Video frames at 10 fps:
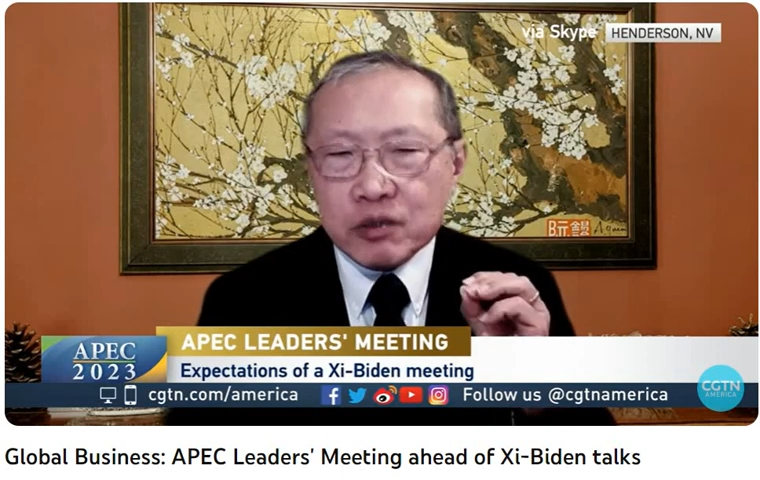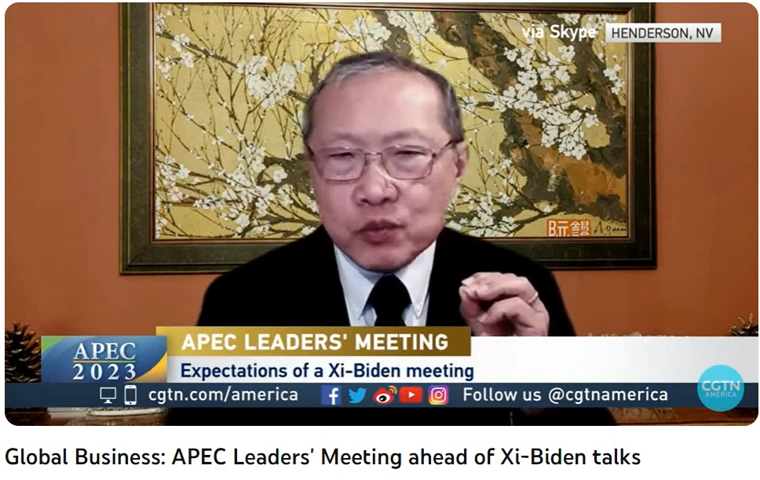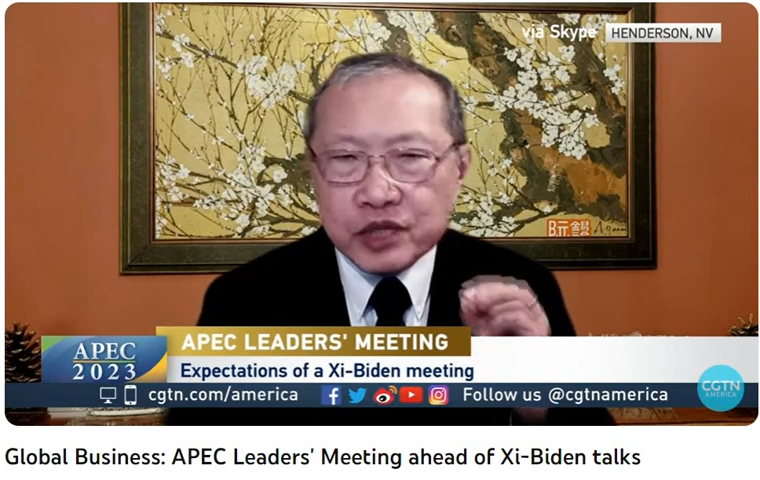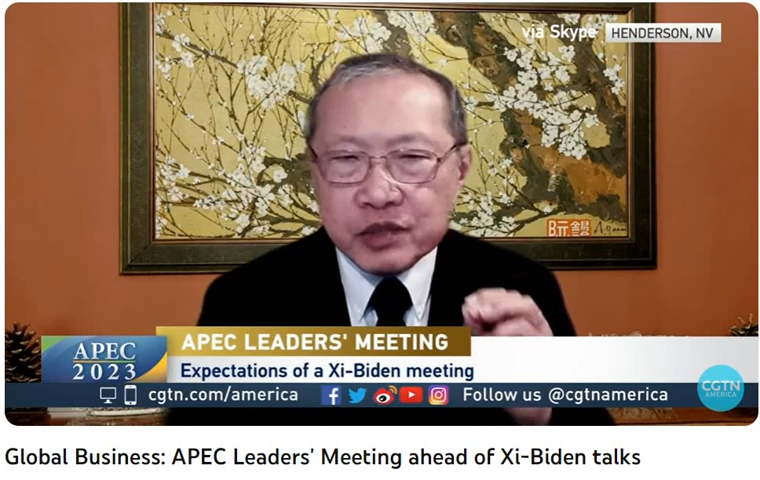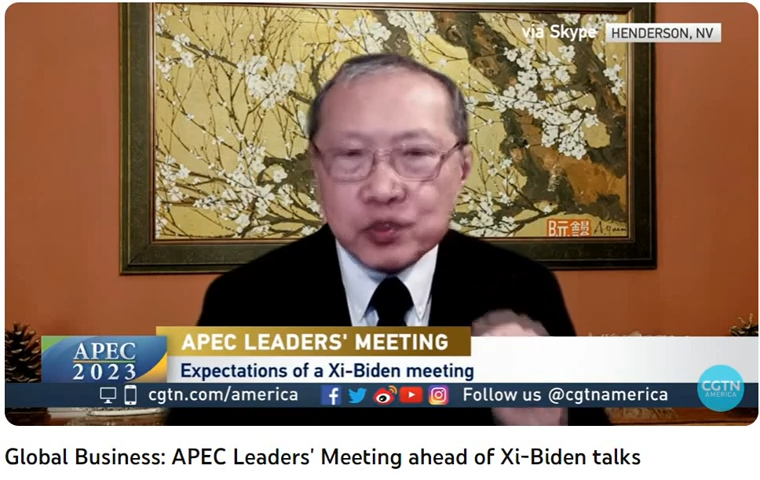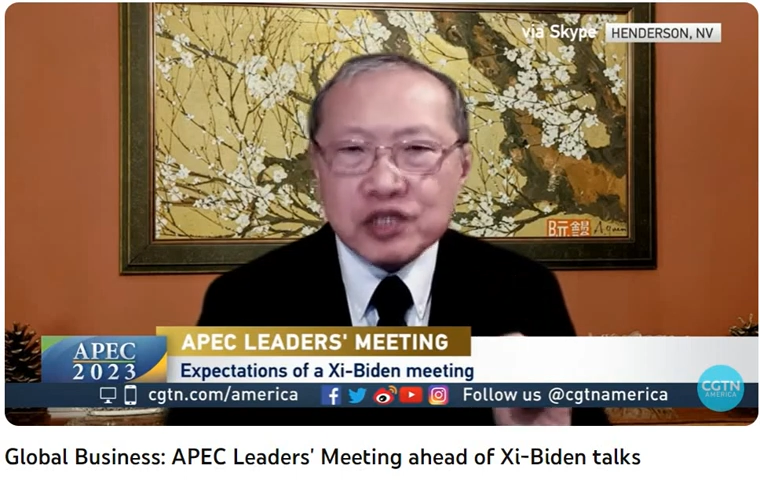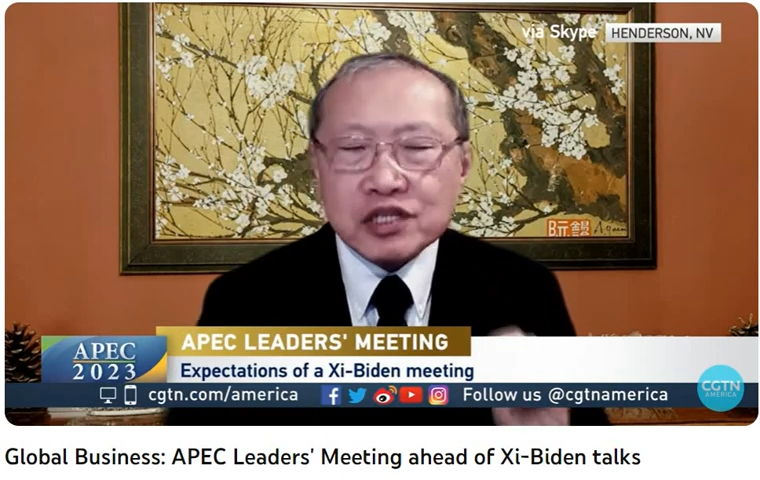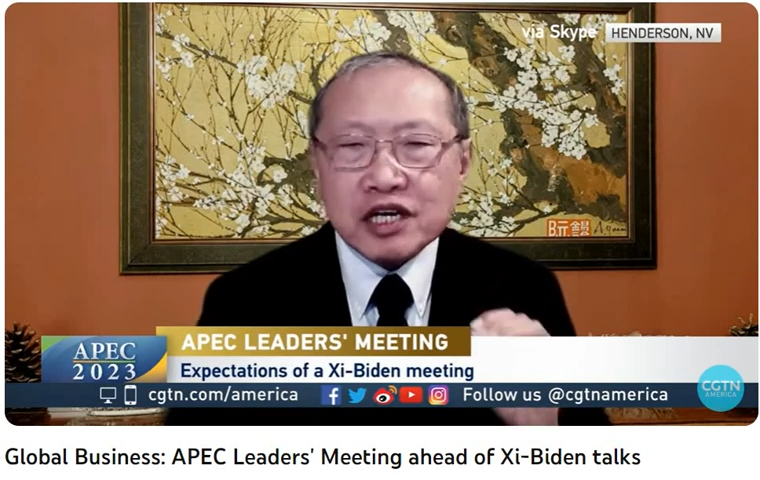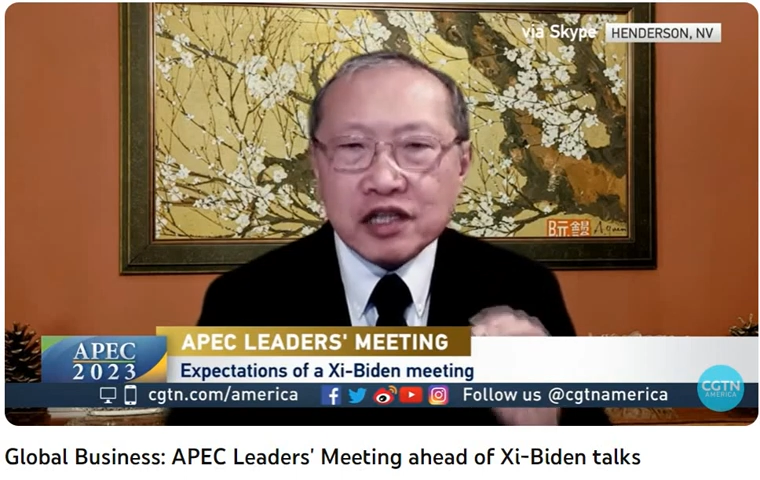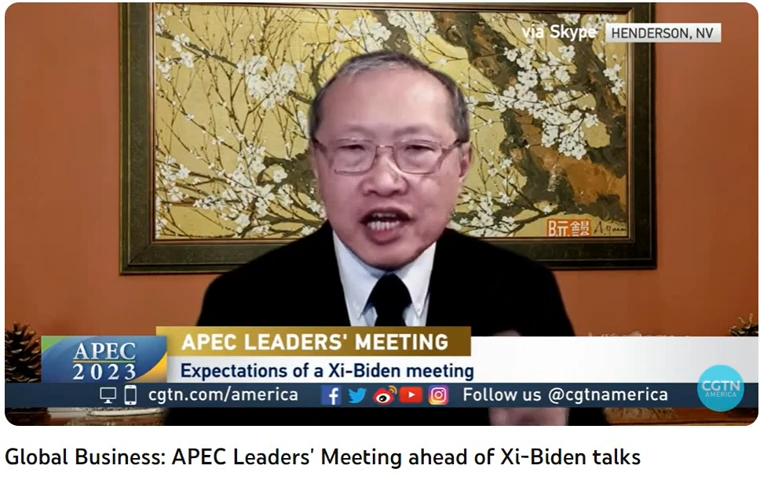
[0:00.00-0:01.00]
we
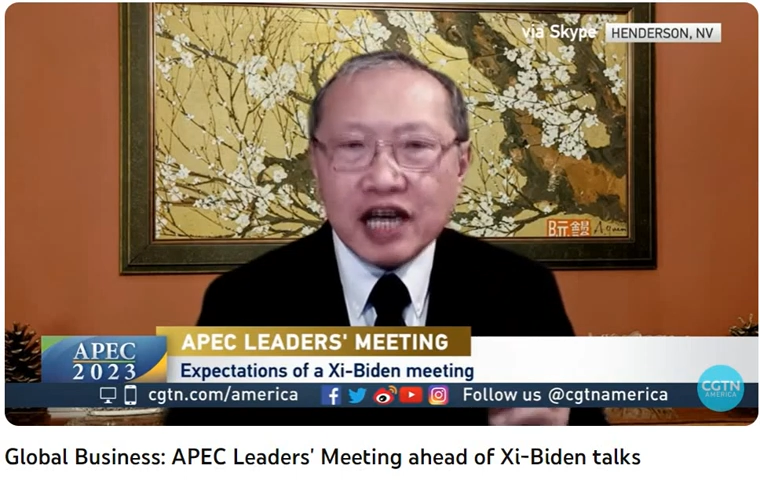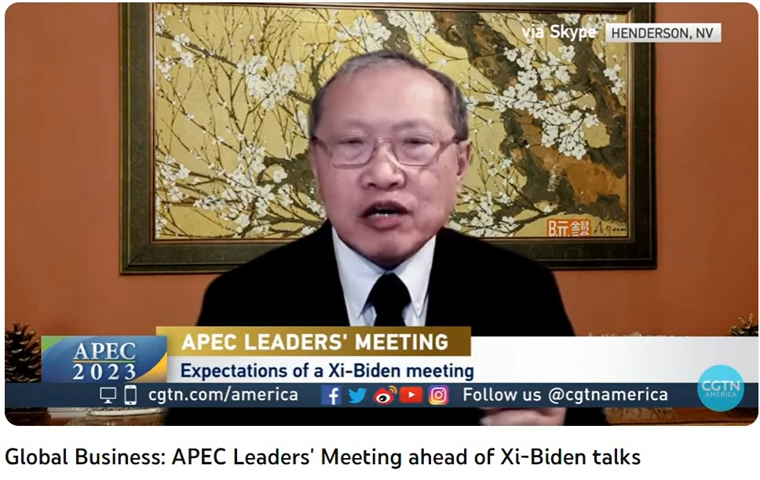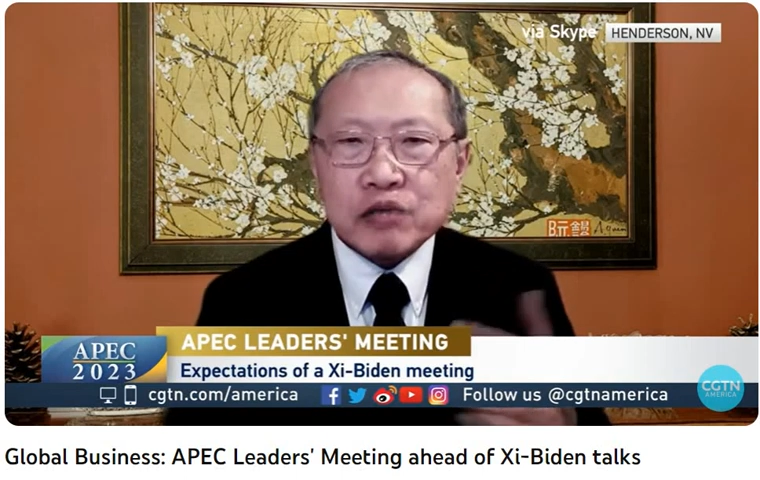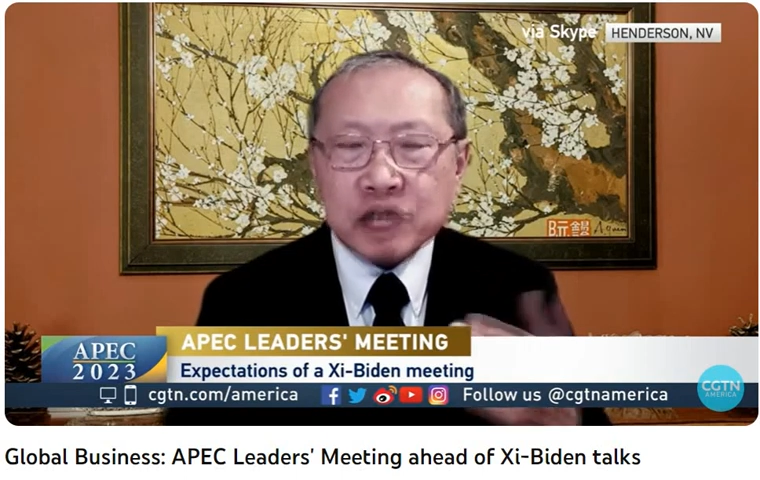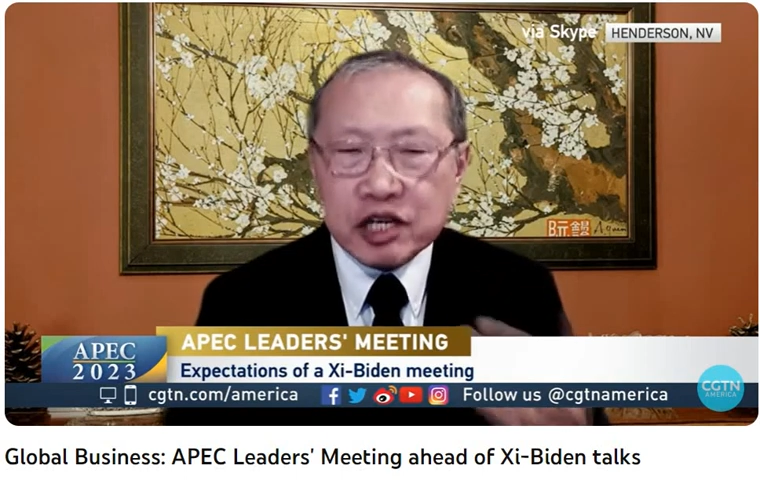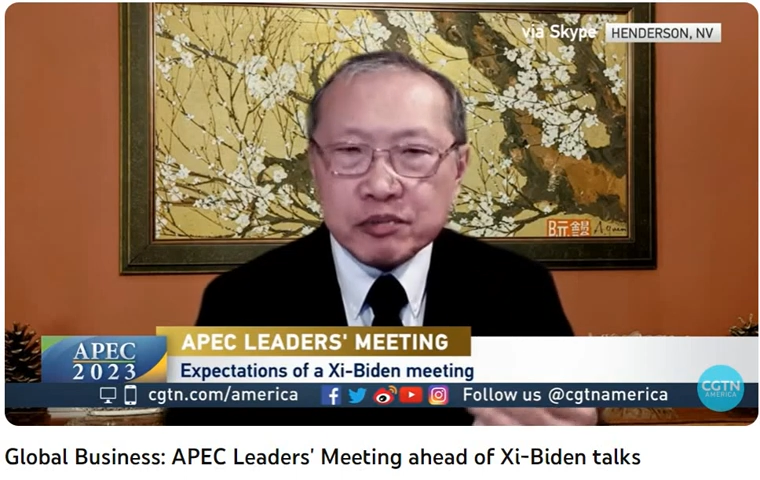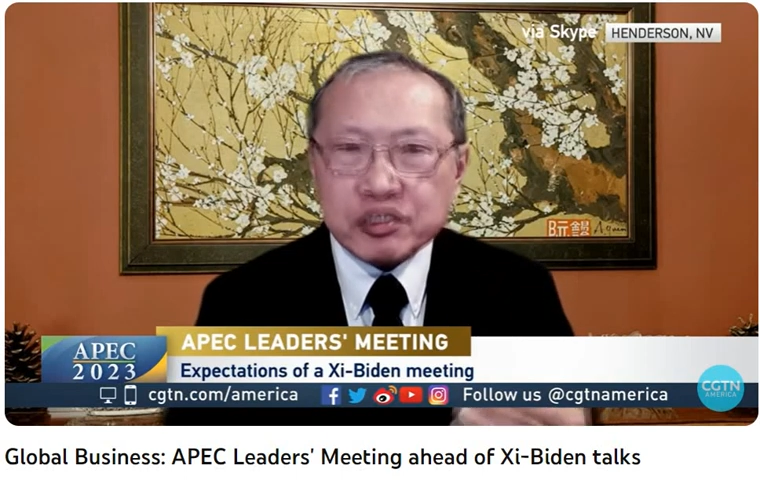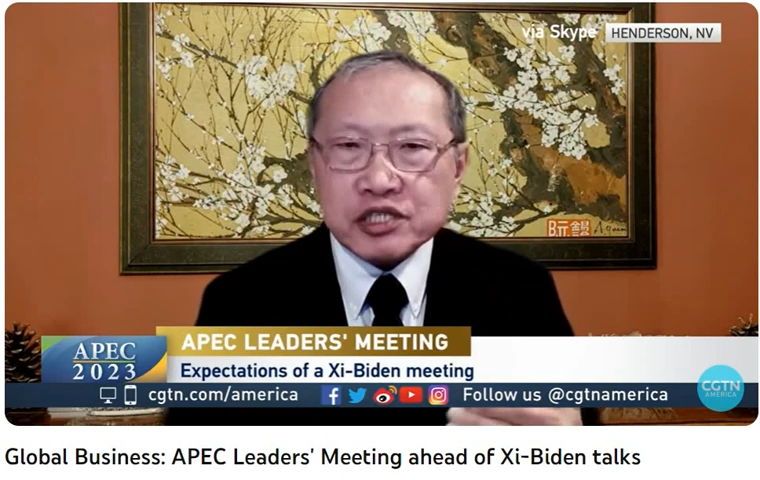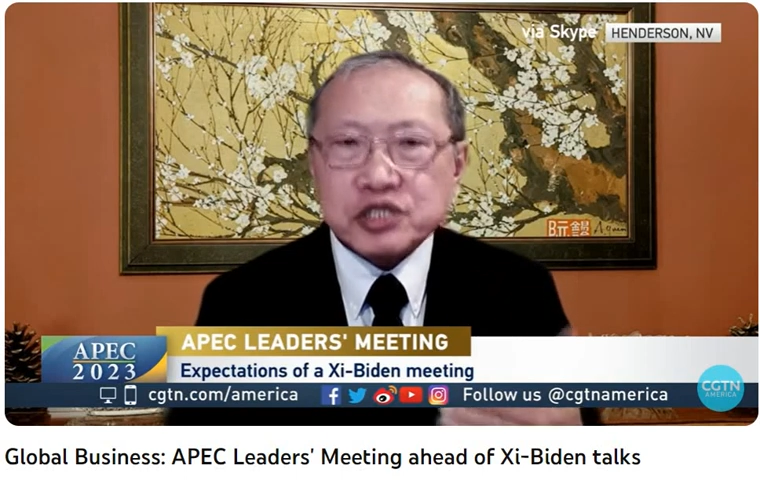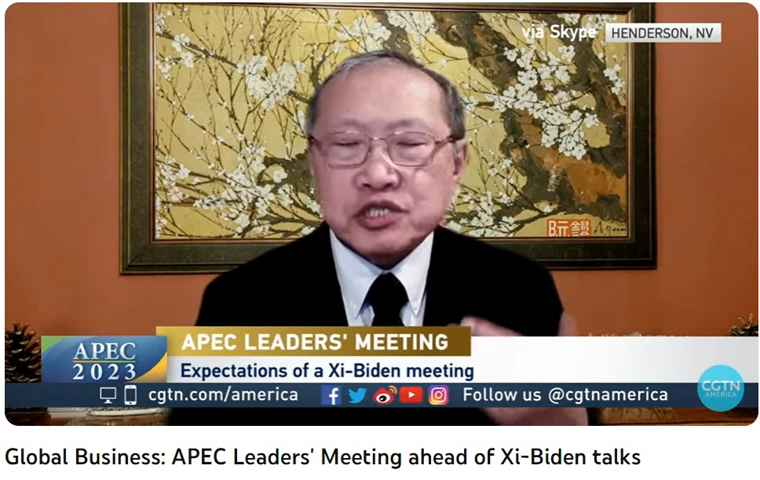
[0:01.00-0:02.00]
will allow companies